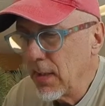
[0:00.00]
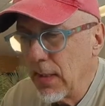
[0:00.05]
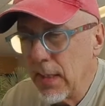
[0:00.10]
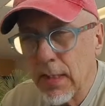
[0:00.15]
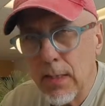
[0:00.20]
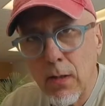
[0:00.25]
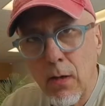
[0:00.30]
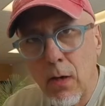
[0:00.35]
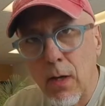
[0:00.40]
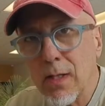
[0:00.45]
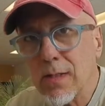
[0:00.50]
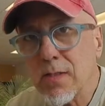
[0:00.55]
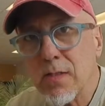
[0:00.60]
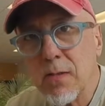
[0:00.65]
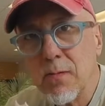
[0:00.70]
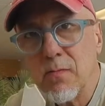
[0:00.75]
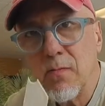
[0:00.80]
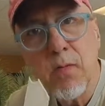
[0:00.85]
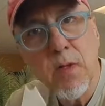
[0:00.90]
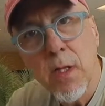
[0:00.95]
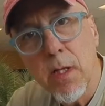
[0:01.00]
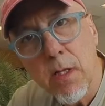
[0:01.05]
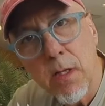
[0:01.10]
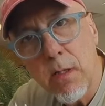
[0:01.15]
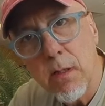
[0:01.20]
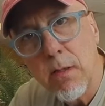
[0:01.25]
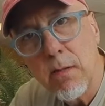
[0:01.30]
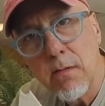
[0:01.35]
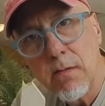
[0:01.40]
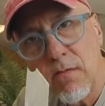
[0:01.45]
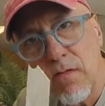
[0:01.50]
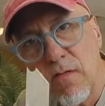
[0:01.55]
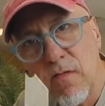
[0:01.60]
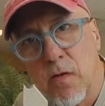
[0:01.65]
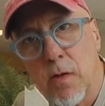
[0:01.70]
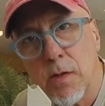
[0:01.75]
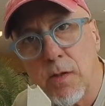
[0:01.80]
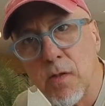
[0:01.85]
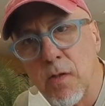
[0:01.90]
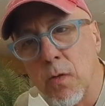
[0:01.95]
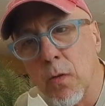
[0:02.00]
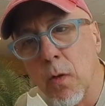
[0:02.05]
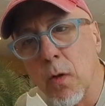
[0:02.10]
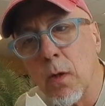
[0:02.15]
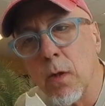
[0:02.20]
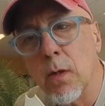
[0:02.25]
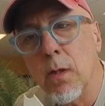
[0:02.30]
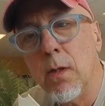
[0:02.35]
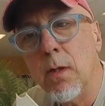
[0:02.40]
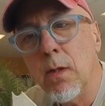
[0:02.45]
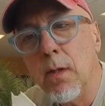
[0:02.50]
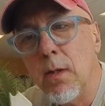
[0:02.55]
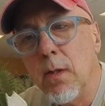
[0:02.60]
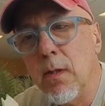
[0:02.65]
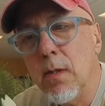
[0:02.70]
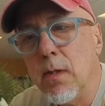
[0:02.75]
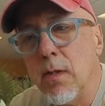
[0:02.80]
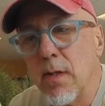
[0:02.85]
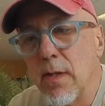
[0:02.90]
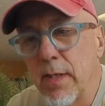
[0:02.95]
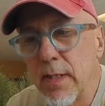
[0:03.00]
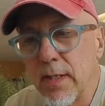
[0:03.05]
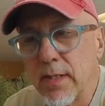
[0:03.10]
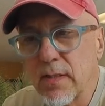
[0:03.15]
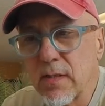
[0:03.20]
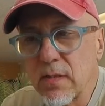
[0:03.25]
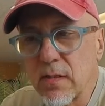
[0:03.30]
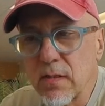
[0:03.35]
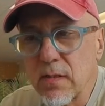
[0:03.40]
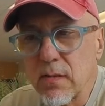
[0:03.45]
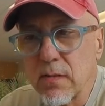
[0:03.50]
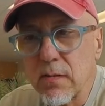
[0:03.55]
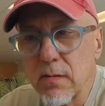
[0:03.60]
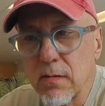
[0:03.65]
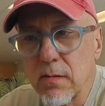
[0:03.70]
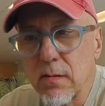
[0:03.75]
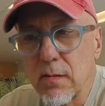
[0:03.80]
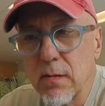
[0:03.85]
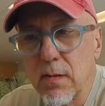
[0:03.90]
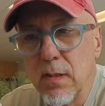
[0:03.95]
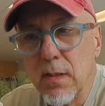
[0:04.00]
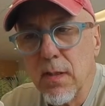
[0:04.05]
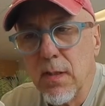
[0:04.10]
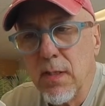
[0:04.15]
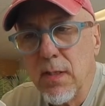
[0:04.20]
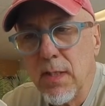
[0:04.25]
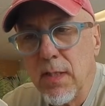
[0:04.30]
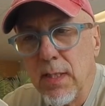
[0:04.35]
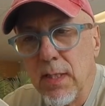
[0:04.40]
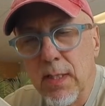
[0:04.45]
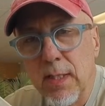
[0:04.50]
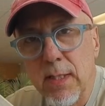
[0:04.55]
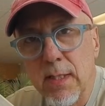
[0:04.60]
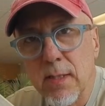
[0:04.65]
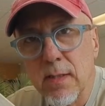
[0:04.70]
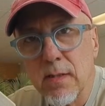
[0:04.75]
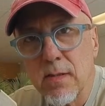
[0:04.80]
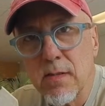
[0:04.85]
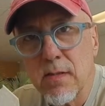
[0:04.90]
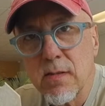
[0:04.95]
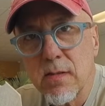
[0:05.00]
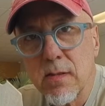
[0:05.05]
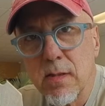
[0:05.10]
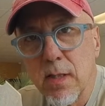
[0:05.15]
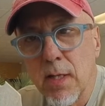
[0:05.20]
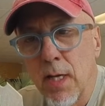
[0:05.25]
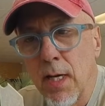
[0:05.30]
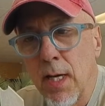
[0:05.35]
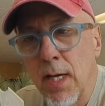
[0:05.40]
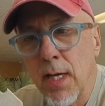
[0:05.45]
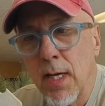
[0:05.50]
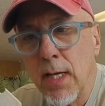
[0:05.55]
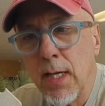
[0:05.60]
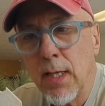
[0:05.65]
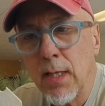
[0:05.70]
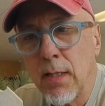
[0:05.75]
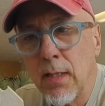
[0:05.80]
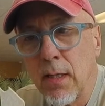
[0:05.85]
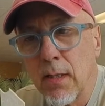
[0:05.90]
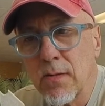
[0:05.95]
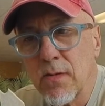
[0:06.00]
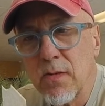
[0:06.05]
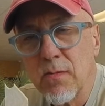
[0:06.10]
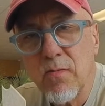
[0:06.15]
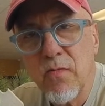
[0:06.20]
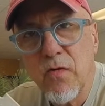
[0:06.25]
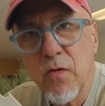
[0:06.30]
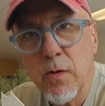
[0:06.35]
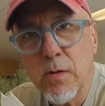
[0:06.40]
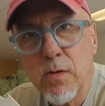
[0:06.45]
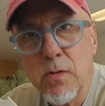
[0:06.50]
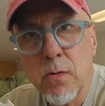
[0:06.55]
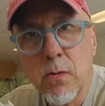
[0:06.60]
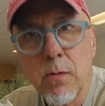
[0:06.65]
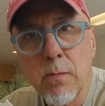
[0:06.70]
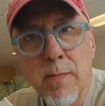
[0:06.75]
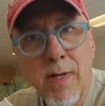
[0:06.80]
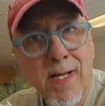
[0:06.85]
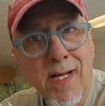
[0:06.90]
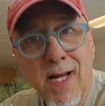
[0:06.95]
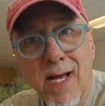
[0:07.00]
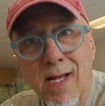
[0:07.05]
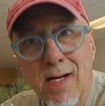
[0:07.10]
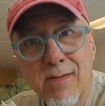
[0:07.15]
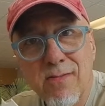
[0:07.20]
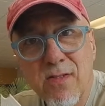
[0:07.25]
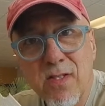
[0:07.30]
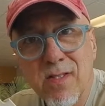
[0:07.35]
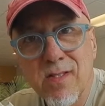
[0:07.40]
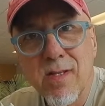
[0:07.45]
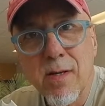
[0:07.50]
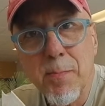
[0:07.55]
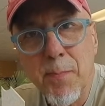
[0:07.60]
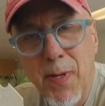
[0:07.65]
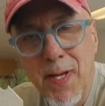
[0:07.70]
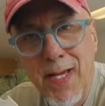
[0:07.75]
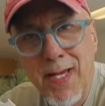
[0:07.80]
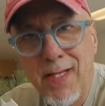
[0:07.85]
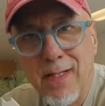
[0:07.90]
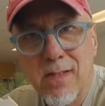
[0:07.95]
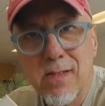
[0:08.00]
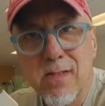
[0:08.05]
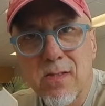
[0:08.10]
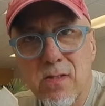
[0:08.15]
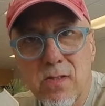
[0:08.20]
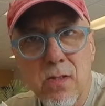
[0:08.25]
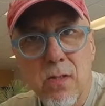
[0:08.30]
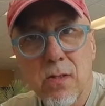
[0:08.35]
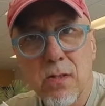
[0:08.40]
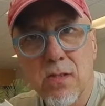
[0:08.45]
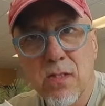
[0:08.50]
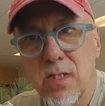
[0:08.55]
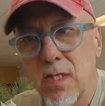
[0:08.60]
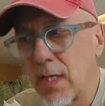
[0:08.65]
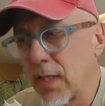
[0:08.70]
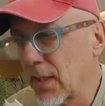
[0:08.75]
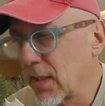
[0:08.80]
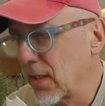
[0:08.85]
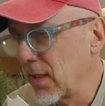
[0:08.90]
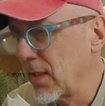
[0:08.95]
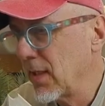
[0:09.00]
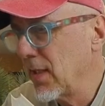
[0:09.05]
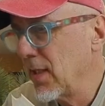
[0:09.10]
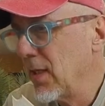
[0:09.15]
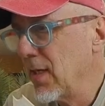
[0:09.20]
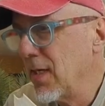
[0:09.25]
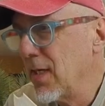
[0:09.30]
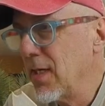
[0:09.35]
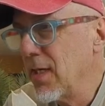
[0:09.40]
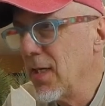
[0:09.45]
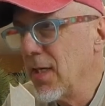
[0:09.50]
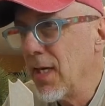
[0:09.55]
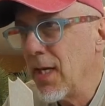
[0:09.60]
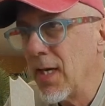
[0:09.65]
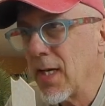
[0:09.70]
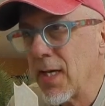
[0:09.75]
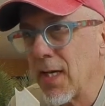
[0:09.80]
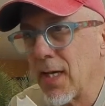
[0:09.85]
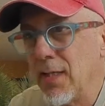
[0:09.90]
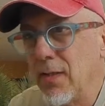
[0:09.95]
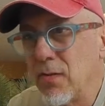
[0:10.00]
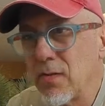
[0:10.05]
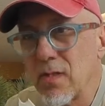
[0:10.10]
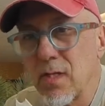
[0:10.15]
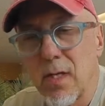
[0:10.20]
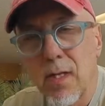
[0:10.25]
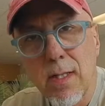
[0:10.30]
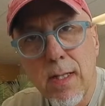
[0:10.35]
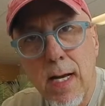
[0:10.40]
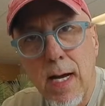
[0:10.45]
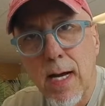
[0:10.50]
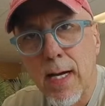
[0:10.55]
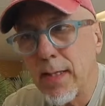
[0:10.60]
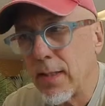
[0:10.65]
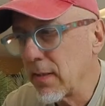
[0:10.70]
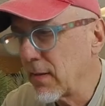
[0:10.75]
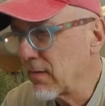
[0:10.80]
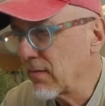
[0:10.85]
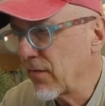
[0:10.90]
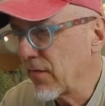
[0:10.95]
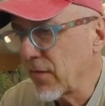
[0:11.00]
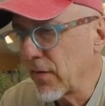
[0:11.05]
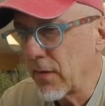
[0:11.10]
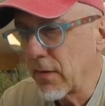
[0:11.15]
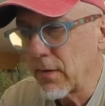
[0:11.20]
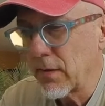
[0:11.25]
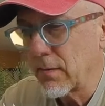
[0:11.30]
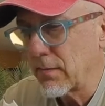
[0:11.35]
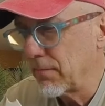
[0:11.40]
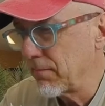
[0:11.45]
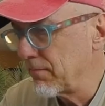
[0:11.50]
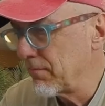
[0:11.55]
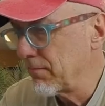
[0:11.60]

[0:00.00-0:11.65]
an awesome little foot tool. This is a custom foot tool made out of just a paint stir stick, and I use it a lot for